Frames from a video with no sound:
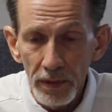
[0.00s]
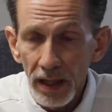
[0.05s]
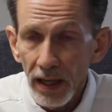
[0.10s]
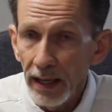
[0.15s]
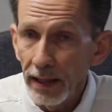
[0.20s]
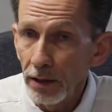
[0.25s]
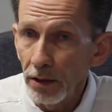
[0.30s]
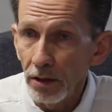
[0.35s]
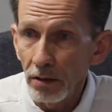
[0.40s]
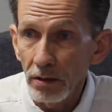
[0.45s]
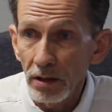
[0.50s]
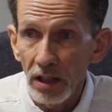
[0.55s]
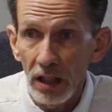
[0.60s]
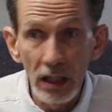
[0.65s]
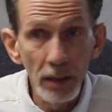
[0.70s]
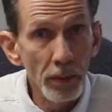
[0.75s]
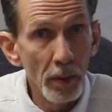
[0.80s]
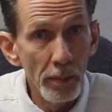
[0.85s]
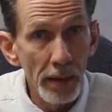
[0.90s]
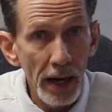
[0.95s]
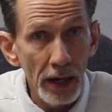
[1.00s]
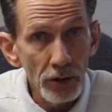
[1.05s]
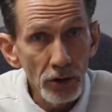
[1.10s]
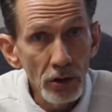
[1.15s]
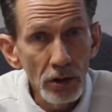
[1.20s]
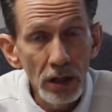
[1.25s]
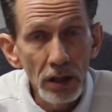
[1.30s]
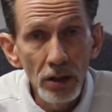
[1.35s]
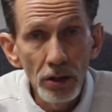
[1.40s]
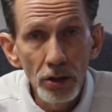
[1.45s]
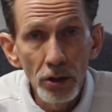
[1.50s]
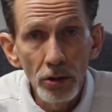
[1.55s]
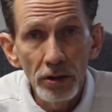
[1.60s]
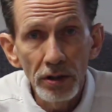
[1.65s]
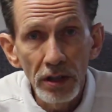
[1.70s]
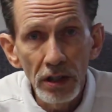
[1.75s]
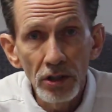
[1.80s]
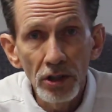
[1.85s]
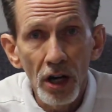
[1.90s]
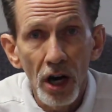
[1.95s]
And to keep them out, you need to do a
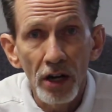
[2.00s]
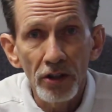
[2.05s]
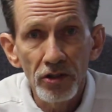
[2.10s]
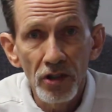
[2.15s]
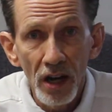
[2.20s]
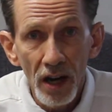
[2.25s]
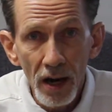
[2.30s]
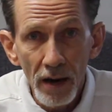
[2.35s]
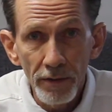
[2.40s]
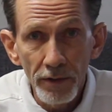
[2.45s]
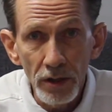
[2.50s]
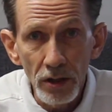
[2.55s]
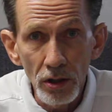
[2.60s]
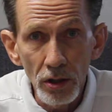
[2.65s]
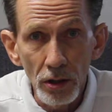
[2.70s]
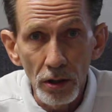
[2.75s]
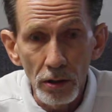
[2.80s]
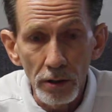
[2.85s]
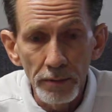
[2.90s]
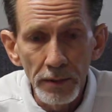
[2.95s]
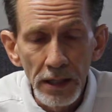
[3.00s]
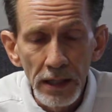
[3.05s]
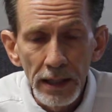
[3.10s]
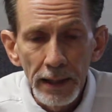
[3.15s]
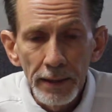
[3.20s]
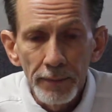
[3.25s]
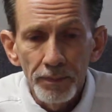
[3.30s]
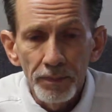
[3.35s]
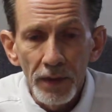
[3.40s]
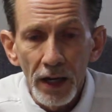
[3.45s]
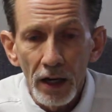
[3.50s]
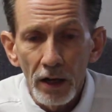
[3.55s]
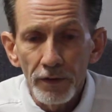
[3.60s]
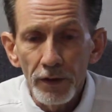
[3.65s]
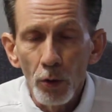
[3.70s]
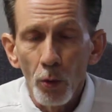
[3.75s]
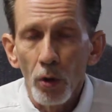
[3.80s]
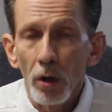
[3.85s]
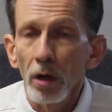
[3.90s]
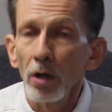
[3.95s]
detox every year. Now, if
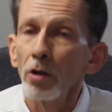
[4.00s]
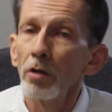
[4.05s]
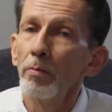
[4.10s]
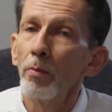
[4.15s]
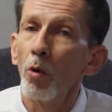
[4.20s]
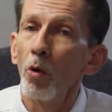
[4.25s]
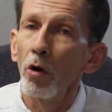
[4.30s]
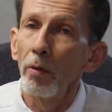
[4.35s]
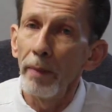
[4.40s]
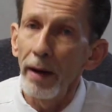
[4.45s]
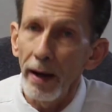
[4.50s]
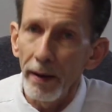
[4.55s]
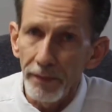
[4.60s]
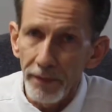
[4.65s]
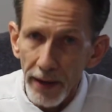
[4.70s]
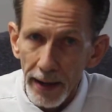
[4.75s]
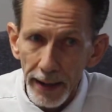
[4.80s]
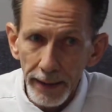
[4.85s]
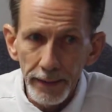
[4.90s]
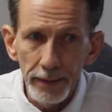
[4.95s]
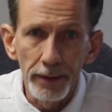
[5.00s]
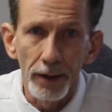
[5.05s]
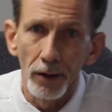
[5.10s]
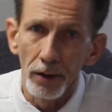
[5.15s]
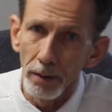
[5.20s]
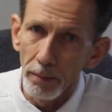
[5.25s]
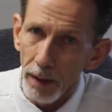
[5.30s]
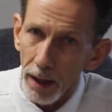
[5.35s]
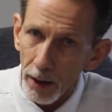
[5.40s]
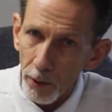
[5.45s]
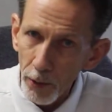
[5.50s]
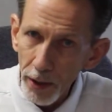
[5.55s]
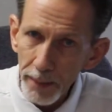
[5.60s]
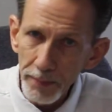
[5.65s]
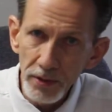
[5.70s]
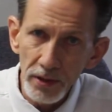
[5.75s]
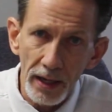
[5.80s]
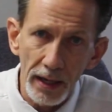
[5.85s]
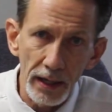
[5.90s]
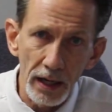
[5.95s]
you want to learn more about that, go to my
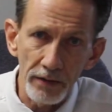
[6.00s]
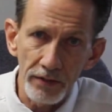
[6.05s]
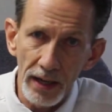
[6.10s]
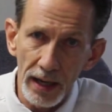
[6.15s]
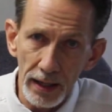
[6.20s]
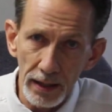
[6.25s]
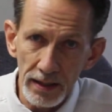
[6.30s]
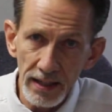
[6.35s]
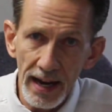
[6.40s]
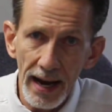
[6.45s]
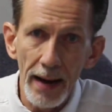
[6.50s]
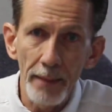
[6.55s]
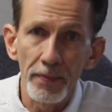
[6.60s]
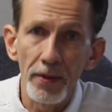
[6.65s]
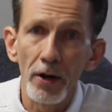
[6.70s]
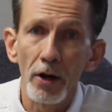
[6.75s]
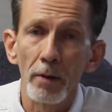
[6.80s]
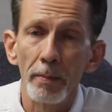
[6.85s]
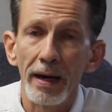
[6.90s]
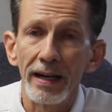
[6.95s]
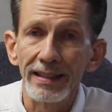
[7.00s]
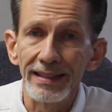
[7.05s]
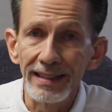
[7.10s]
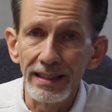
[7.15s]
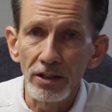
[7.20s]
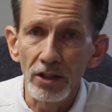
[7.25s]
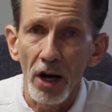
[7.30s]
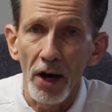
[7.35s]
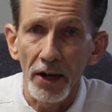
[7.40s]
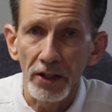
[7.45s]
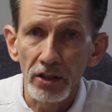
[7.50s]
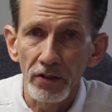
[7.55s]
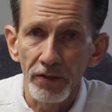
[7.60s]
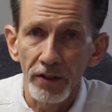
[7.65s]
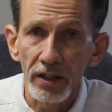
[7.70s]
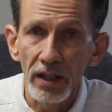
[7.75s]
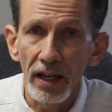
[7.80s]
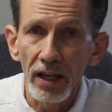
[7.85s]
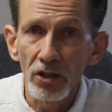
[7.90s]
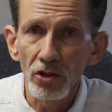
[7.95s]
website. I've got a tab there about
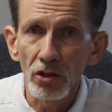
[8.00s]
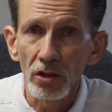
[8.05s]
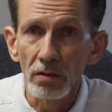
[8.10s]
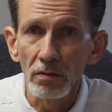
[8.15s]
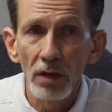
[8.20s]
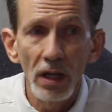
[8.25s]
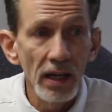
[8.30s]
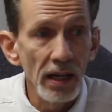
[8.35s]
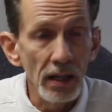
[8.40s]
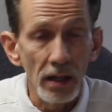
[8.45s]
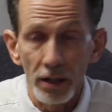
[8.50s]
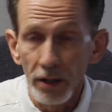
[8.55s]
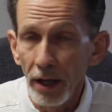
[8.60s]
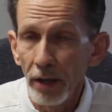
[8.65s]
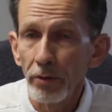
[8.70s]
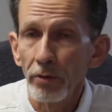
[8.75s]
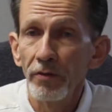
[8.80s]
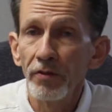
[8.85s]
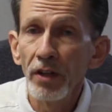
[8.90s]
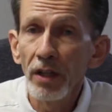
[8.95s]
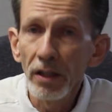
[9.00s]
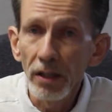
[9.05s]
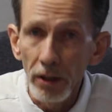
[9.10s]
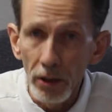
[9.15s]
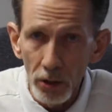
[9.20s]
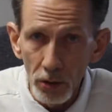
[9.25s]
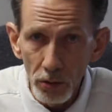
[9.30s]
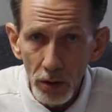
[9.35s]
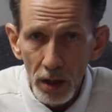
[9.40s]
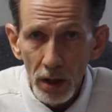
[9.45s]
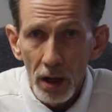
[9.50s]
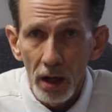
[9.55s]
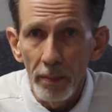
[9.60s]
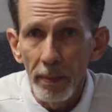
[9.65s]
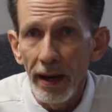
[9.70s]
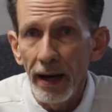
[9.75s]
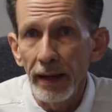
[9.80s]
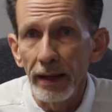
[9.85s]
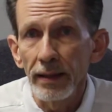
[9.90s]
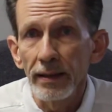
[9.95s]
detoxification and another video
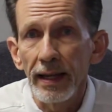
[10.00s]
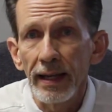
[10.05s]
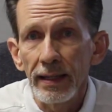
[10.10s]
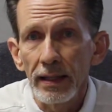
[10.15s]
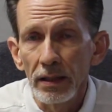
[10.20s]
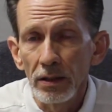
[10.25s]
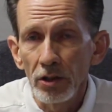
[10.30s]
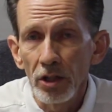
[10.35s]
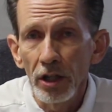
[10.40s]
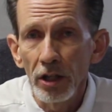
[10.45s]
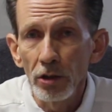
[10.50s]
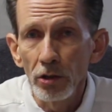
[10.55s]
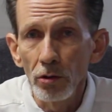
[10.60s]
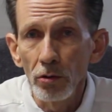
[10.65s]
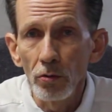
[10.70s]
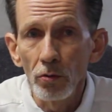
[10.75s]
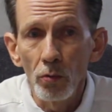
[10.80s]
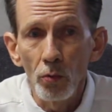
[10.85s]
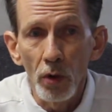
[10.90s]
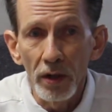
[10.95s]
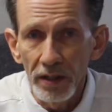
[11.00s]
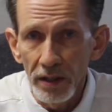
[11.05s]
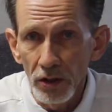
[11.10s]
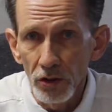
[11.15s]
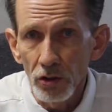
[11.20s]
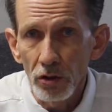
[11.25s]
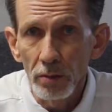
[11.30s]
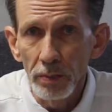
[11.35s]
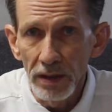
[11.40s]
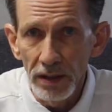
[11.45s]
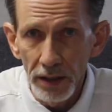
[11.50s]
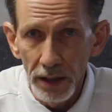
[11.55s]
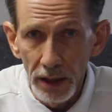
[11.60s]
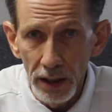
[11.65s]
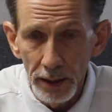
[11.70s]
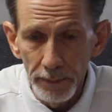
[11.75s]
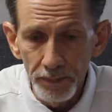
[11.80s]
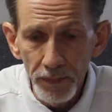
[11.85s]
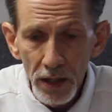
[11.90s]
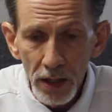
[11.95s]
about it that can tell you what needs to be
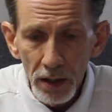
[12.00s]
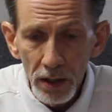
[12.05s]
done.